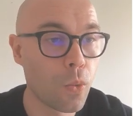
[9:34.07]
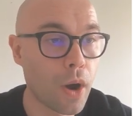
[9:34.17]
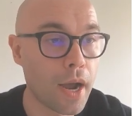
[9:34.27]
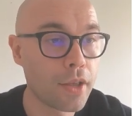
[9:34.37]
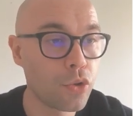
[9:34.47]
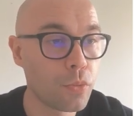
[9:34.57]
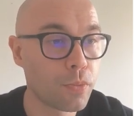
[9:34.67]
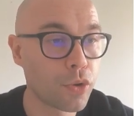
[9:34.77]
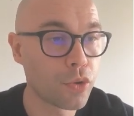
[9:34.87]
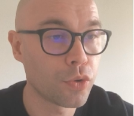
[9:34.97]
Why do
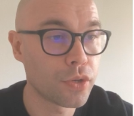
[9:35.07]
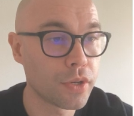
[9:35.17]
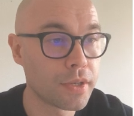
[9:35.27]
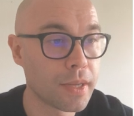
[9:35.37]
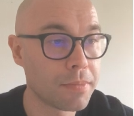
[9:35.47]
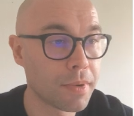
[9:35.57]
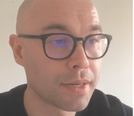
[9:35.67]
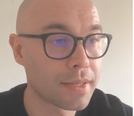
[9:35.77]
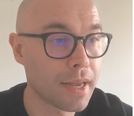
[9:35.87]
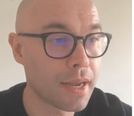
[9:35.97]
producers in
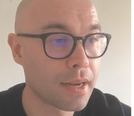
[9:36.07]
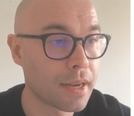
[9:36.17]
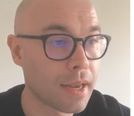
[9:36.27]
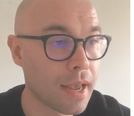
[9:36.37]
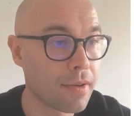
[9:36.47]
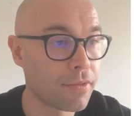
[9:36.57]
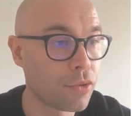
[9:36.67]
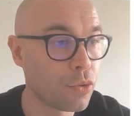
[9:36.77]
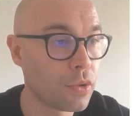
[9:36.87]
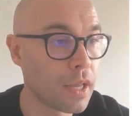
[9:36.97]
Barsac
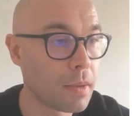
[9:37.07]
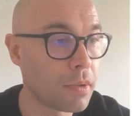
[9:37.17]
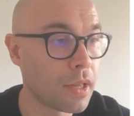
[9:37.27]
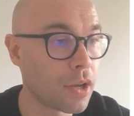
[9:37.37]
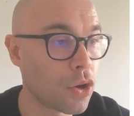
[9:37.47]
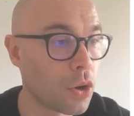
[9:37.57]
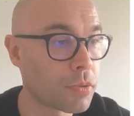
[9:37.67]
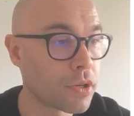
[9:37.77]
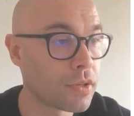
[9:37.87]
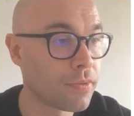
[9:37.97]
have two labeling
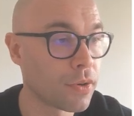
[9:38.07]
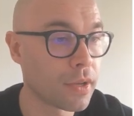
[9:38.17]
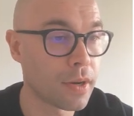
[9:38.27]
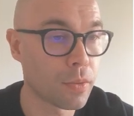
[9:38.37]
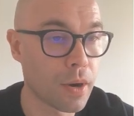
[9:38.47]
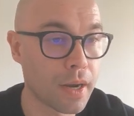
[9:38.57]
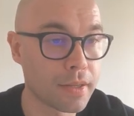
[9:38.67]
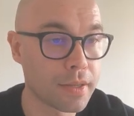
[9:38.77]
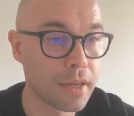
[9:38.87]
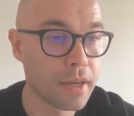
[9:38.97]
options for their
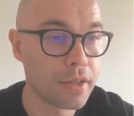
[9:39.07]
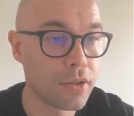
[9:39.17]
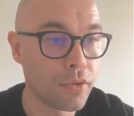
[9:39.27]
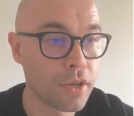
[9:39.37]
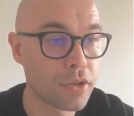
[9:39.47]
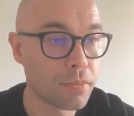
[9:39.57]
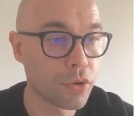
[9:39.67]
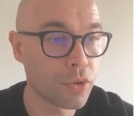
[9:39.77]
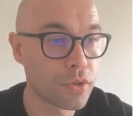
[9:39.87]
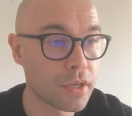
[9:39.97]
wines? The region
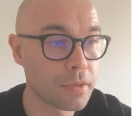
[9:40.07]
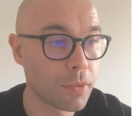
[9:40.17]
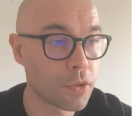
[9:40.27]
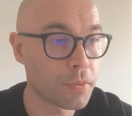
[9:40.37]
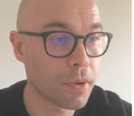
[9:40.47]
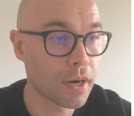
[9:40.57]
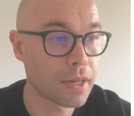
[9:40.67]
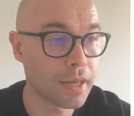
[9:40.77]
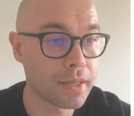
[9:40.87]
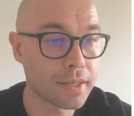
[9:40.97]
produces both
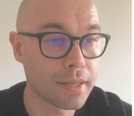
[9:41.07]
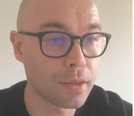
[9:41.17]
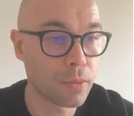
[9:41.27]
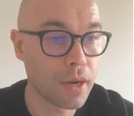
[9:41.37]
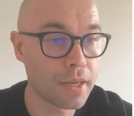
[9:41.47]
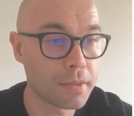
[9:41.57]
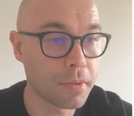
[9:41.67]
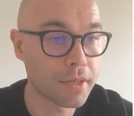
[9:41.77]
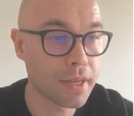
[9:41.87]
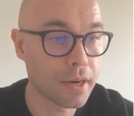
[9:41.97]
sparkling and still wines.
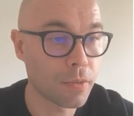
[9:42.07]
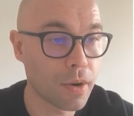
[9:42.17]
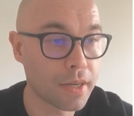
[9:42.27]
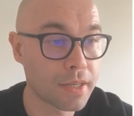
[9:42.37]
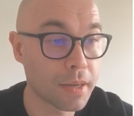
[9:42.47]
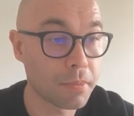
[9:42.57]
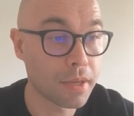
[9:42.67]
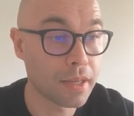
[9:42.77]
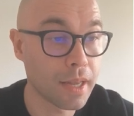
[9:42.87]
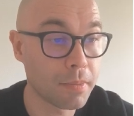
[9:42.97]
Barsac wines can
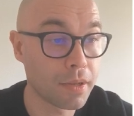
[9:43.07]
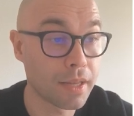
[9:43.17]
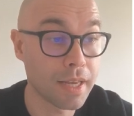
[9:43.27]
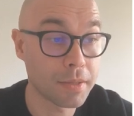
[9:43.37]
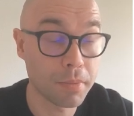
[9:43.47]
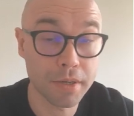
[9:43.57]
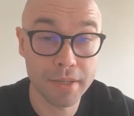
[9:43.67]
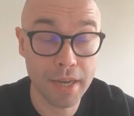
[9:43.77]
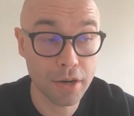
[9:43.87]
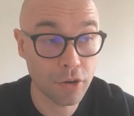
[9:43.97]
be labeled as
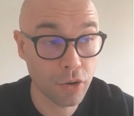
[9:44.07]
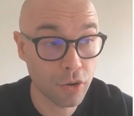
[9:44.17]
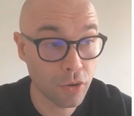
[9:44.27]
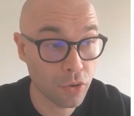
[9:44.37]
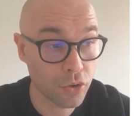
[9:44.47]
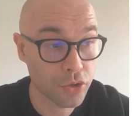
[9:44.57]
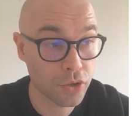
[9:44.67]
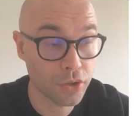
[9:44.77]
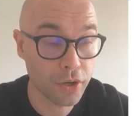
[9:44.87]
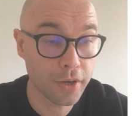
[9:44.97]
Barsac or
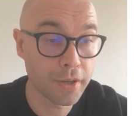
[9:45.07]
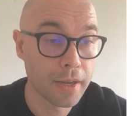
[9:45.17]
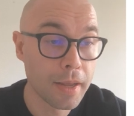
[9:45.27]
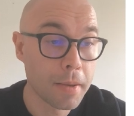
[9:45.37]
Sauternes.